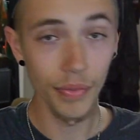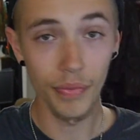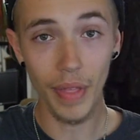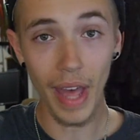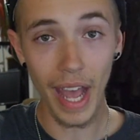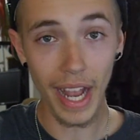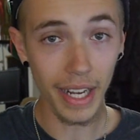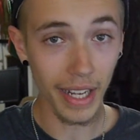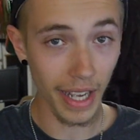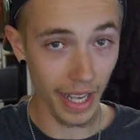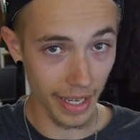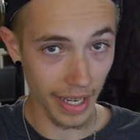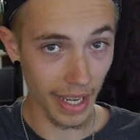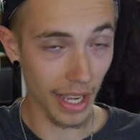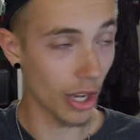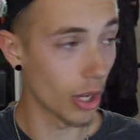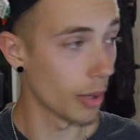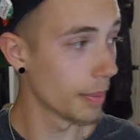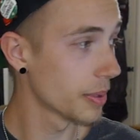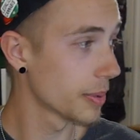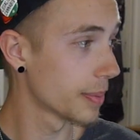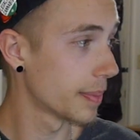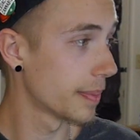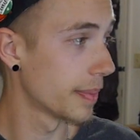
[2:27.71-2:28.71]
That kind of
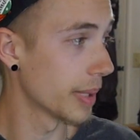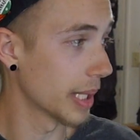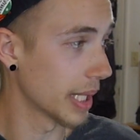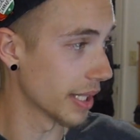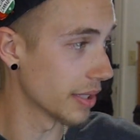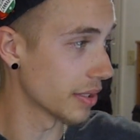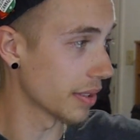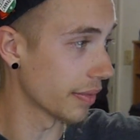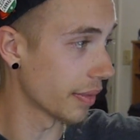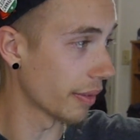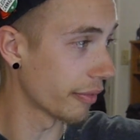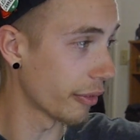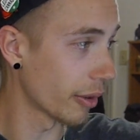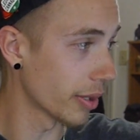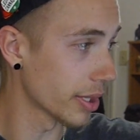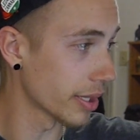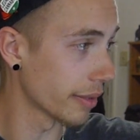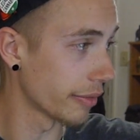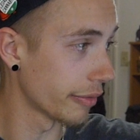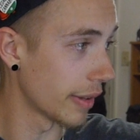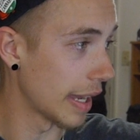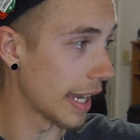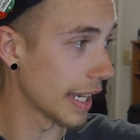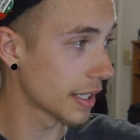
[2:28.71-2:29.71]
helps because of the
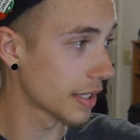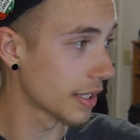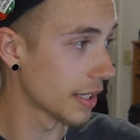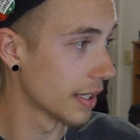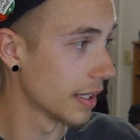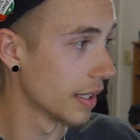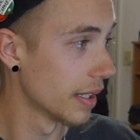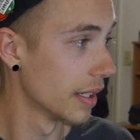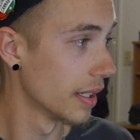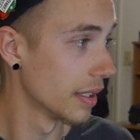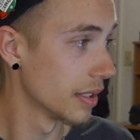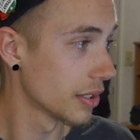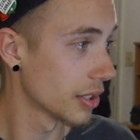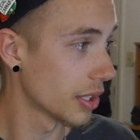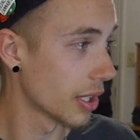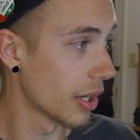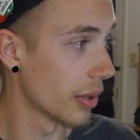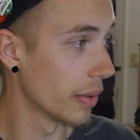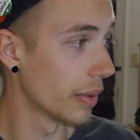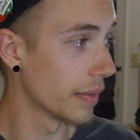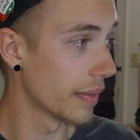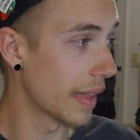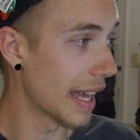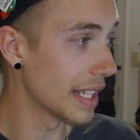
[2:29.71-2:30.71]
first effect.
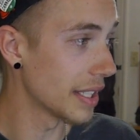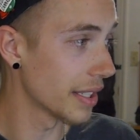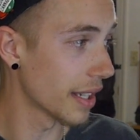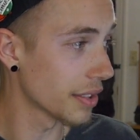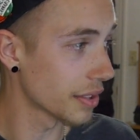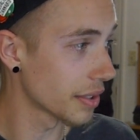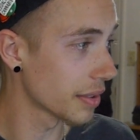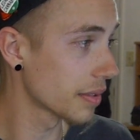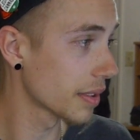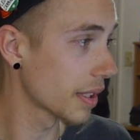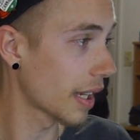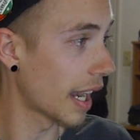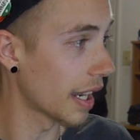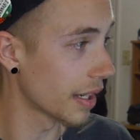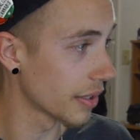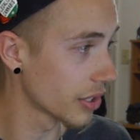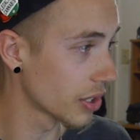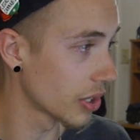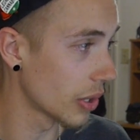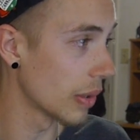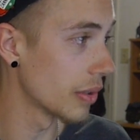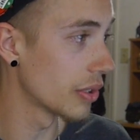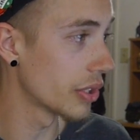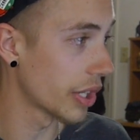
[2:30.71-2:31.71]
So that does kind of
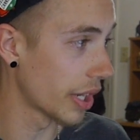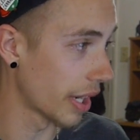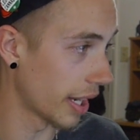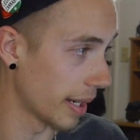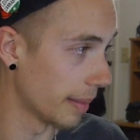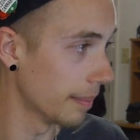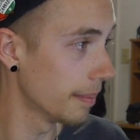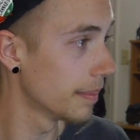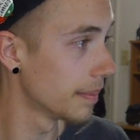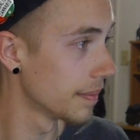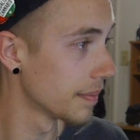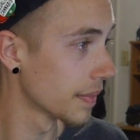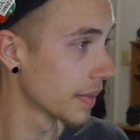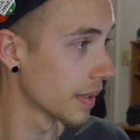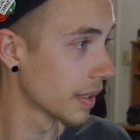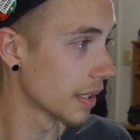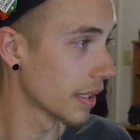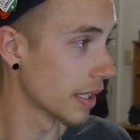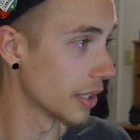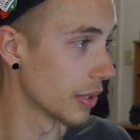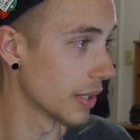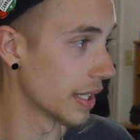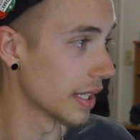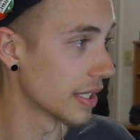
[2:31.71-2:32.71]
search it up,
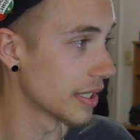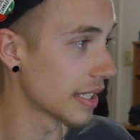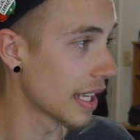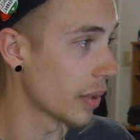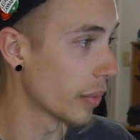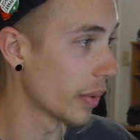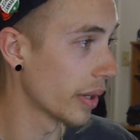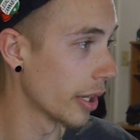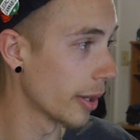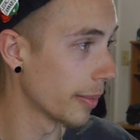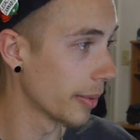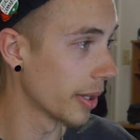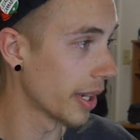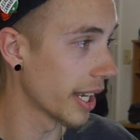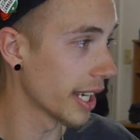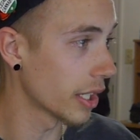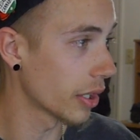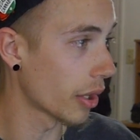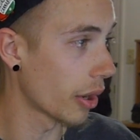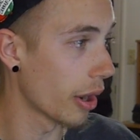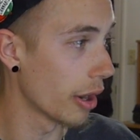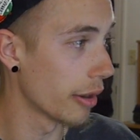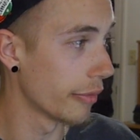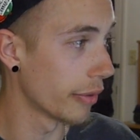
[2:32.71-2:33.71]
because you can send 1 Noble
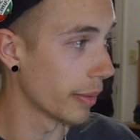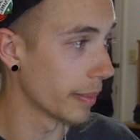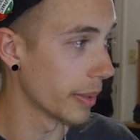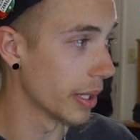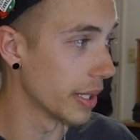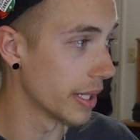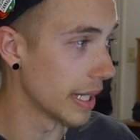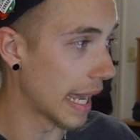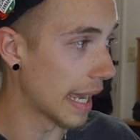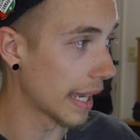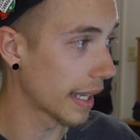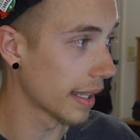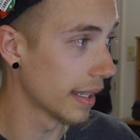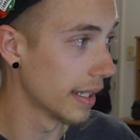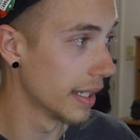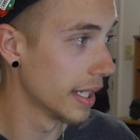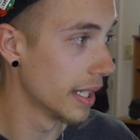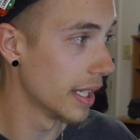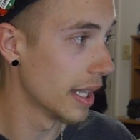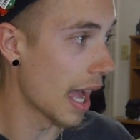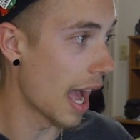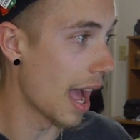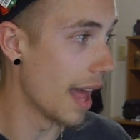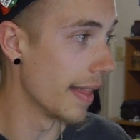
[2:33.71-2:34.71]
Knight card from your deck,
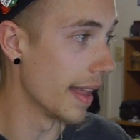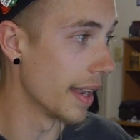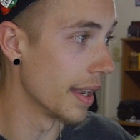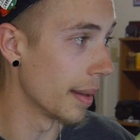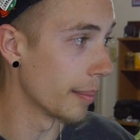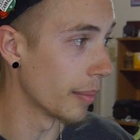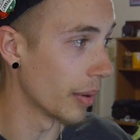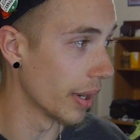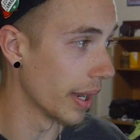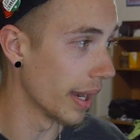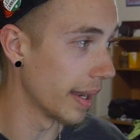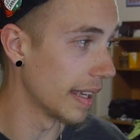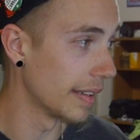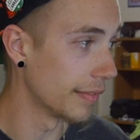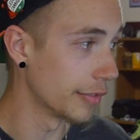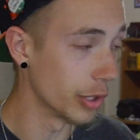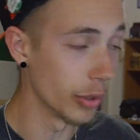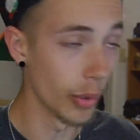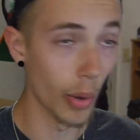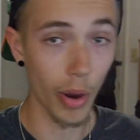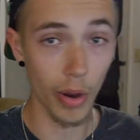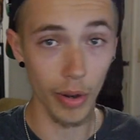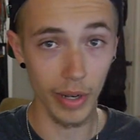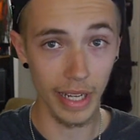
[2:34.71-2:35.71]
and then
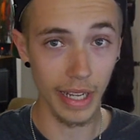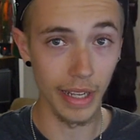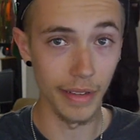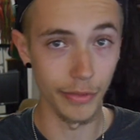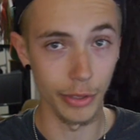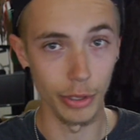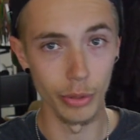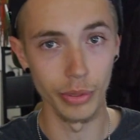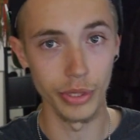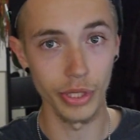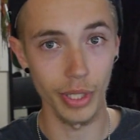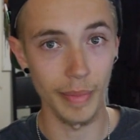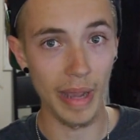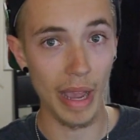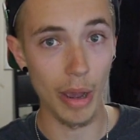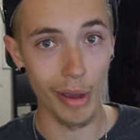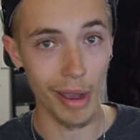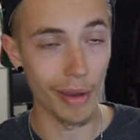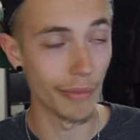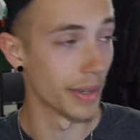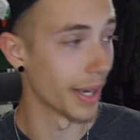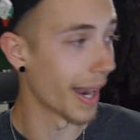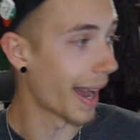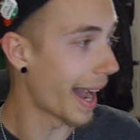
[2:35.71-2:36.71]
if you somehow
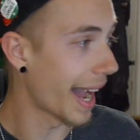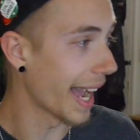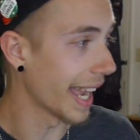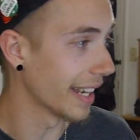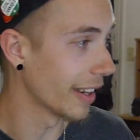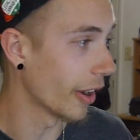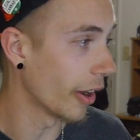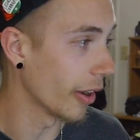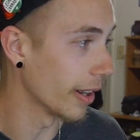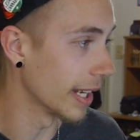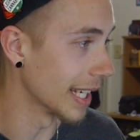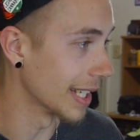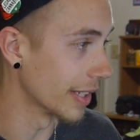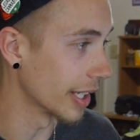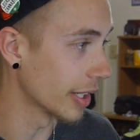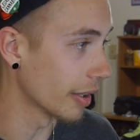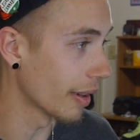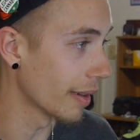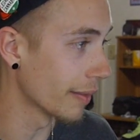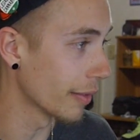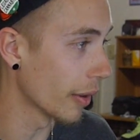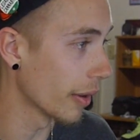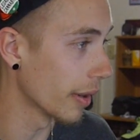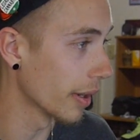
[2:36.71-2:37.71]
have 9 already in the
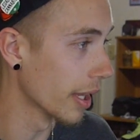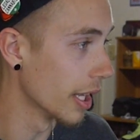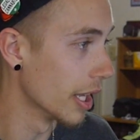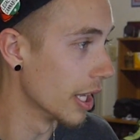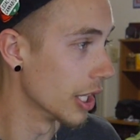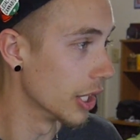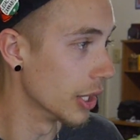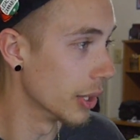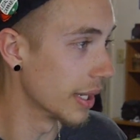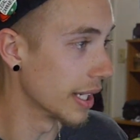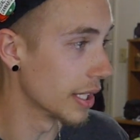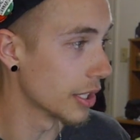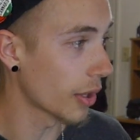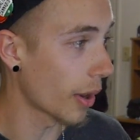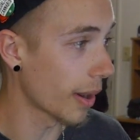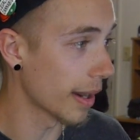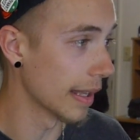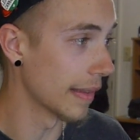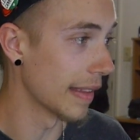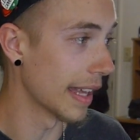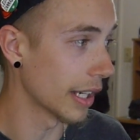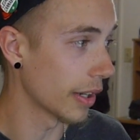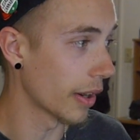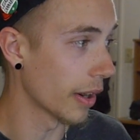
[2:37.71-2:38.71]
graveyard, you can
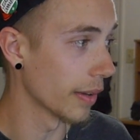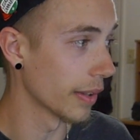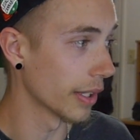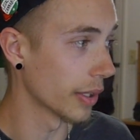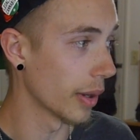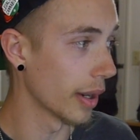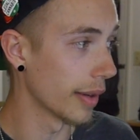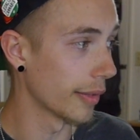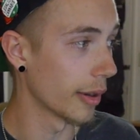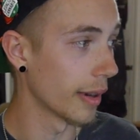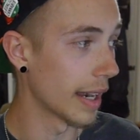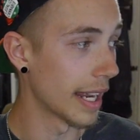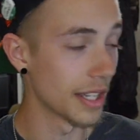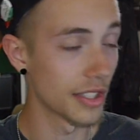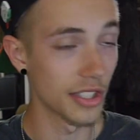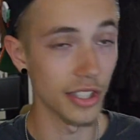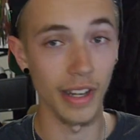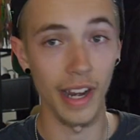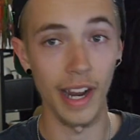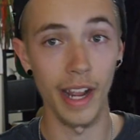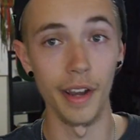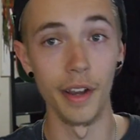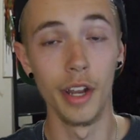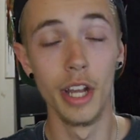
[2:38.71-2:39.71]
target that card in the graveyard and add it
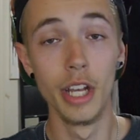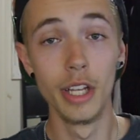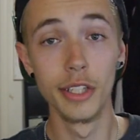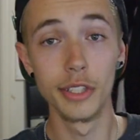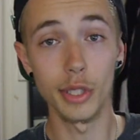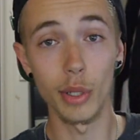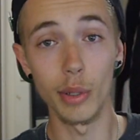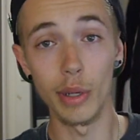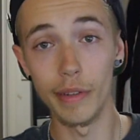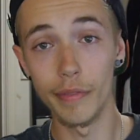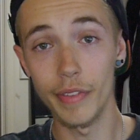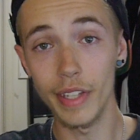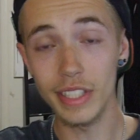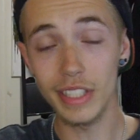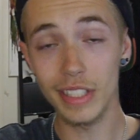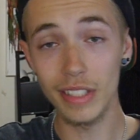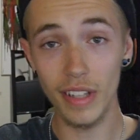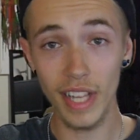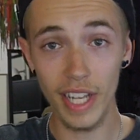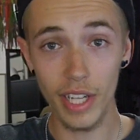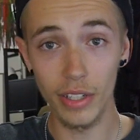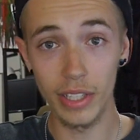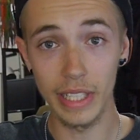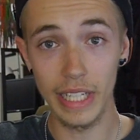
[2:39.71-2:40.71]
to your hand. So if this is
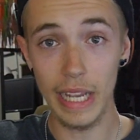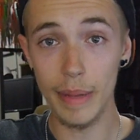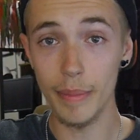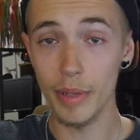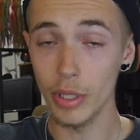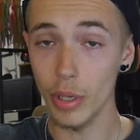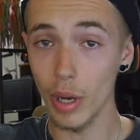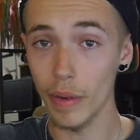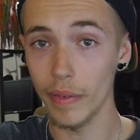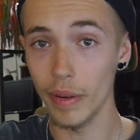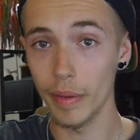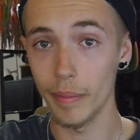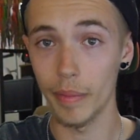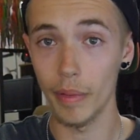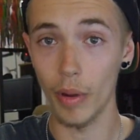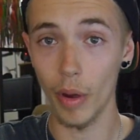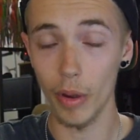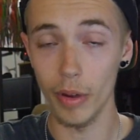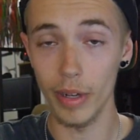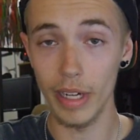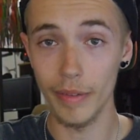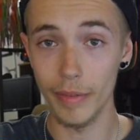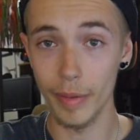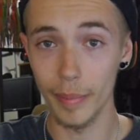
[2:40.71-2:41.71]
a later game and you
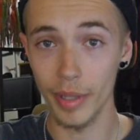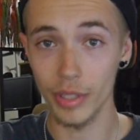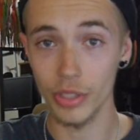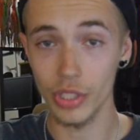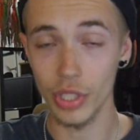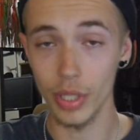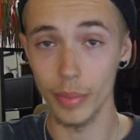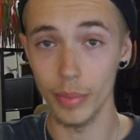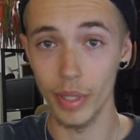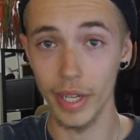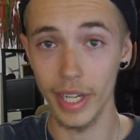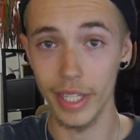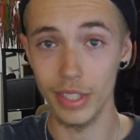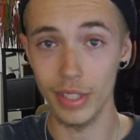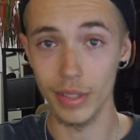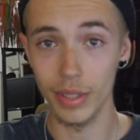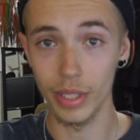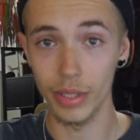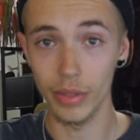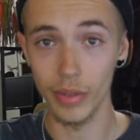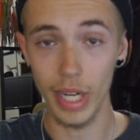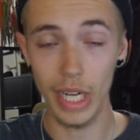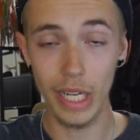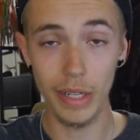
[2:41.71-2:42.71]
already have a bunch of Noble Knights in
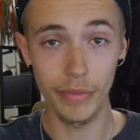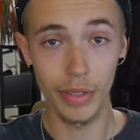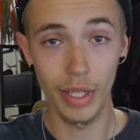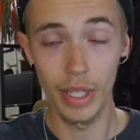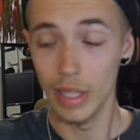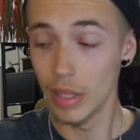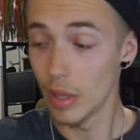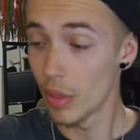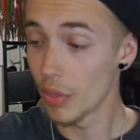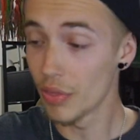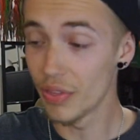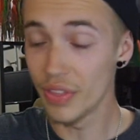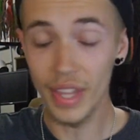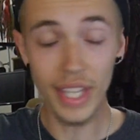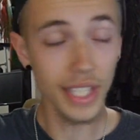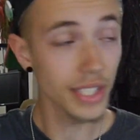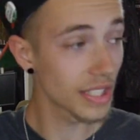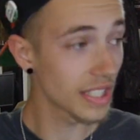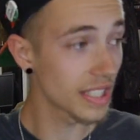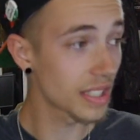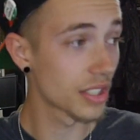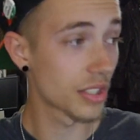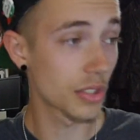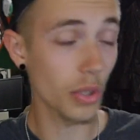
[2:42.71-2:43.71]
the grave,
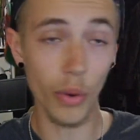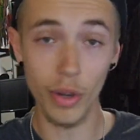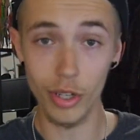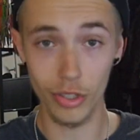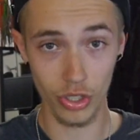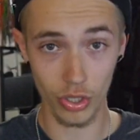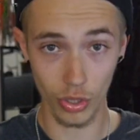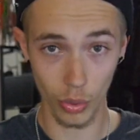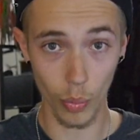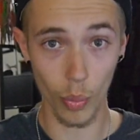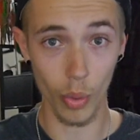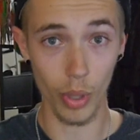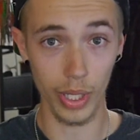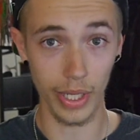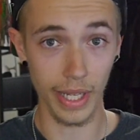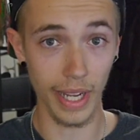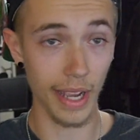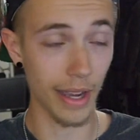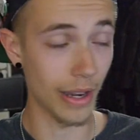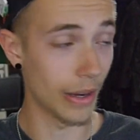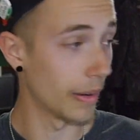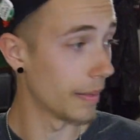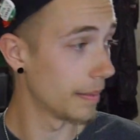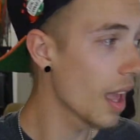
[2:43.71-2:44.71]
this starts to work
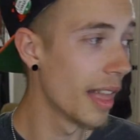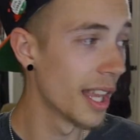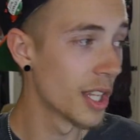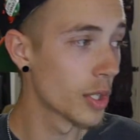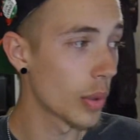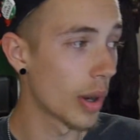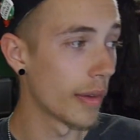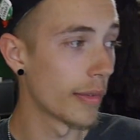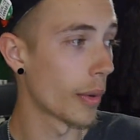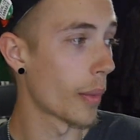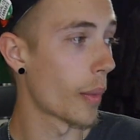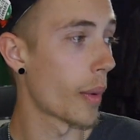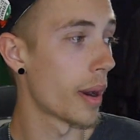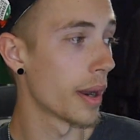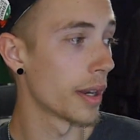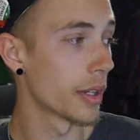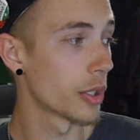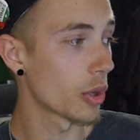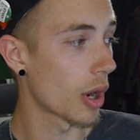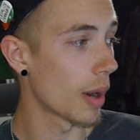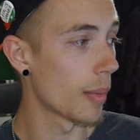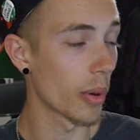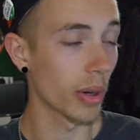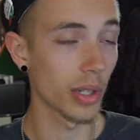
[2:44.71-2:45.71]
out. And then 1201,
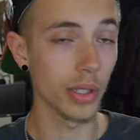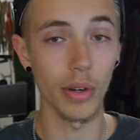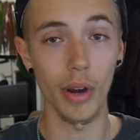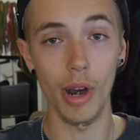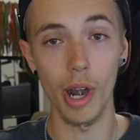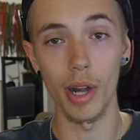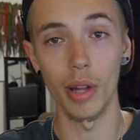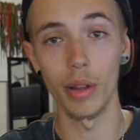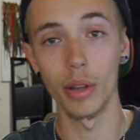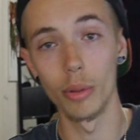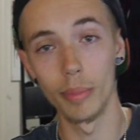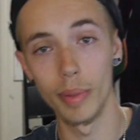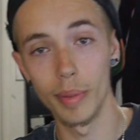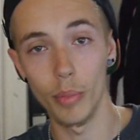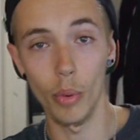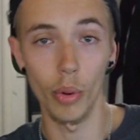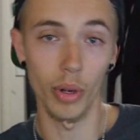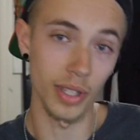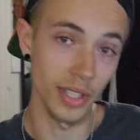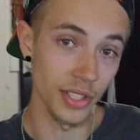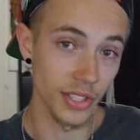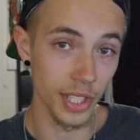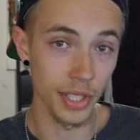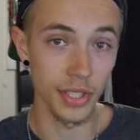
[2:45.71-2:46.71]
draw more card, a little bit
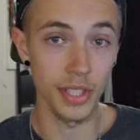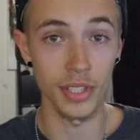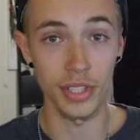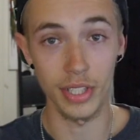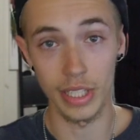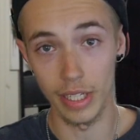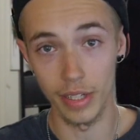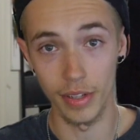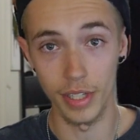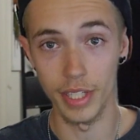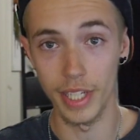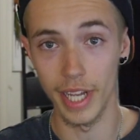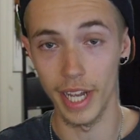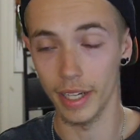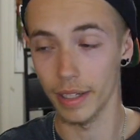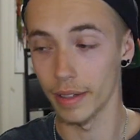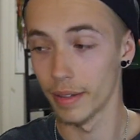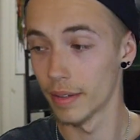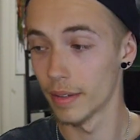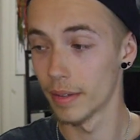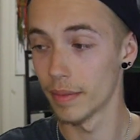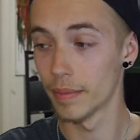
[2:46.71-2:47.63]
more consistency to the deck.